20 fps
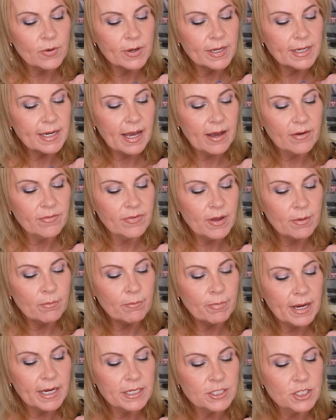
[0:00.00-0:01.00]
going to have
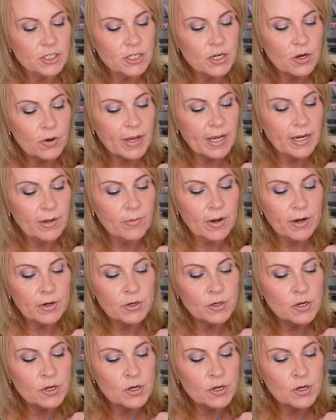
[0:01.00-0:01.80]
them budge and go anywhere.